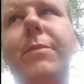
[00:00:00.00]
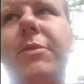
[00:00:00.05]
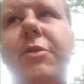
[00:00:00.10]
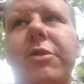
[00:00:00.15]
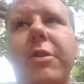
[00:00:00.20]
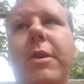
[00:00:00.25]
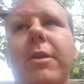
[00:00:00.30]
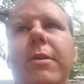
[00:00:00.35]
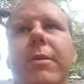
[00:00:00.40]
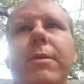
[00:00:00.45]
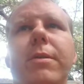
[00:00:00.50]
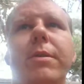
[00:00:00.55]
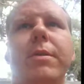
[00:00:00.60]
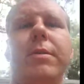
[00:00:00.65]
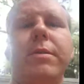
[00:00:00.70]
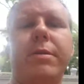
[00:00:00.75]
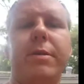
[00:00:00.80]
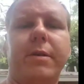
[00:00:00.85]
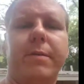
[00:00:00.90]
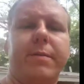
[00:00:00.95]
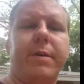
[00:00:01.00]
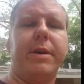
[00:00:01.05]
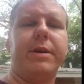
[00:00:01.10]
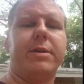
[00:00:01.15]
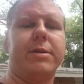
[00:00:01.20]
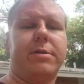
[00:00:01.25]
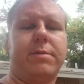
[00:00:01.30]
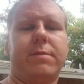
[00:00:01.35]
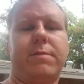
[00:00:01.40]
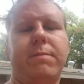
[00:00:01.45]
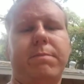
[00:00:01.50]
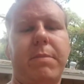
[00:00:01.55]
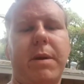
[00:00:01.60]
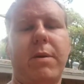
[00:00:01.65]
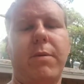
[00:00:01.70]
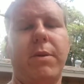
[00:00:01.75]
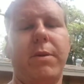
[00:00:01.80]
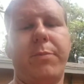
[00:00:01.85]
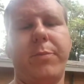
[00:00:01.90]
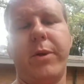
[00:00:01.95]
So everybody just
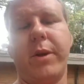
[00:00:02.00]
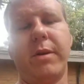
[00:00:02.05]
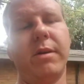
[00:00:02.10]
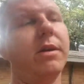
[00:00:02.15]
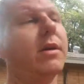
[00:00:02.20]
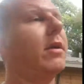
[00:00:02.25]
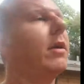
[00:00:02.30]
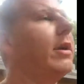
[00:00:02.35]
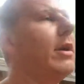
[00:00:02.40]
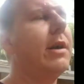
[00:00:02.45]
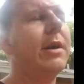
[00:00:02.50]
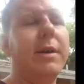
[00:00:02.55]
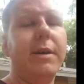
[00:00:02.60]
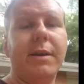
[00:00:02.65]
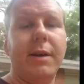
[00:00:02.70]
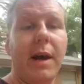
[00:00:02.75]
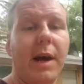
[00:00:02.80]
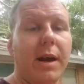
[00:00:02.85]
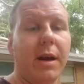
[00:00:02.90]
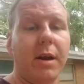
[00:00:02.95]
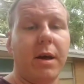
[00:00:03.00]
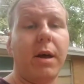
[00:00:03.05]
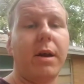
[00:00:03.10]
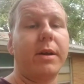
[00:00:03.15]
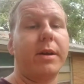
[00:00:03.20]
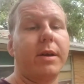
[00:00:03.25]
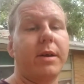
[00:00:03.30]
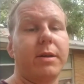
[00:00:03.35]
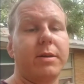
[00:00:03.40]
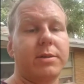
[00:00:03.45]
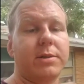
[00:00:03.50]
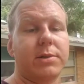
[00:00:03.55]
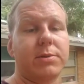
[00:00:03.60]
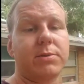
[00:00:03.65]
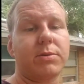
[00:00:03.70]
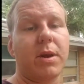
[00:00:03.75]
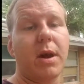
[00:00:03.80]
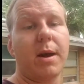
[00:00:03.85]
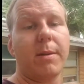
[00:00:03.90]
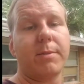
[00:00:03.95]
bear with me. Not a lot of y'all are
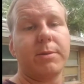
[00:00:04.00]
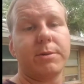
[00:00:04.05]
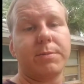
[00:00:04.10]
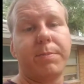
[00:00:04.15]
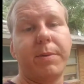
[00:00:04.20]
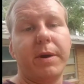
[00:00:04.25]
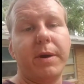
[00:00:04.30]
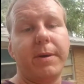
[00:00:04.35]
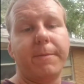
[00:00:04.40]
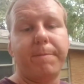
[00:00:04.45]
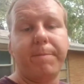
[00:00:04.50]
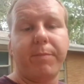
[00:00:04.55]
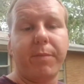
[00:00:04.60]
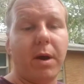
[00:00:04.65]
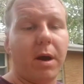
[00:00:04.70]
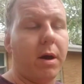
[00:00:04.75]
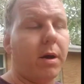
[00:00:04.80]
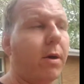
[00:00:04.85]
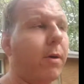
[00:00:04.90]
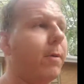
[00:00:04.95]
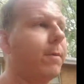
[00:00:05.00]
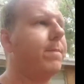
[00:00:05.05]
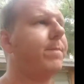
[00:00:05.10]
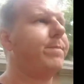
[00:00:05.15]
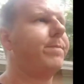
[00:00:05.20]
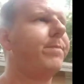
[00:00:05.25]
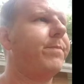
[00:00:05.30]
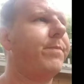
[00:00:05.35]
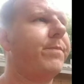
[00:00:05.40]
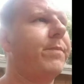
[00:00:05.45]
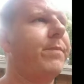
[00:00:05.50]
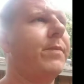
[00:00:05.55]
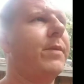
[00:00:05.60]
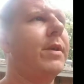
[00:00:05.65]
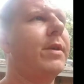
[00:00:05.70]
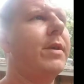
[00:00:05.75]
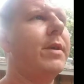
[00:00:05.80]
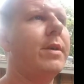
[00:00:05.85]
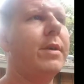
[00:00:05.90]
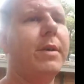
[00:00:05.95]
subscribers, but I hope
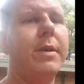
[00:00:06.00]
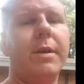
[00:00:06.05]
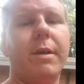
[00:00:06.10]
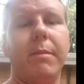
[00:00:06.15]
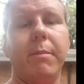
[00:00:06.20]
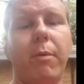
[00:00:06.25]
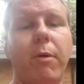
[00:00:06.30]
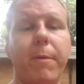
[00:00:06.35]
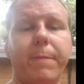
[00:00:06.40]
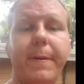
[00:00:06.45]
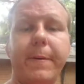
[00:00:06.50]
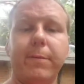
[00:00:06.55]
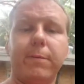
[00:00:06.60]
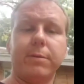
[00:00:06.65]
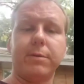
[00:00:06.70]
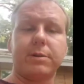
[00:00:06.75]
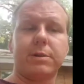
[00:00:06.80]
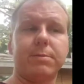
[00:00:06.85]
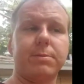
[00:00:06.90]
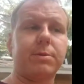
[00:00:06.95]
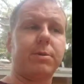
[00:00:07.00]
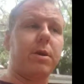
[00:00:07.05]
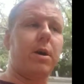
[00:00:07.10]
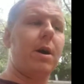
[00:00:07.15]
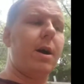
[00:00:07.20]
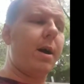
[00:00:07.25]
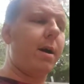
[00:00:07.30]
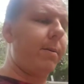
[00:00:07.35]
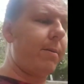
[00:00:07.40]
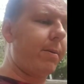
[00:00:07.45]
that more people will subscribe.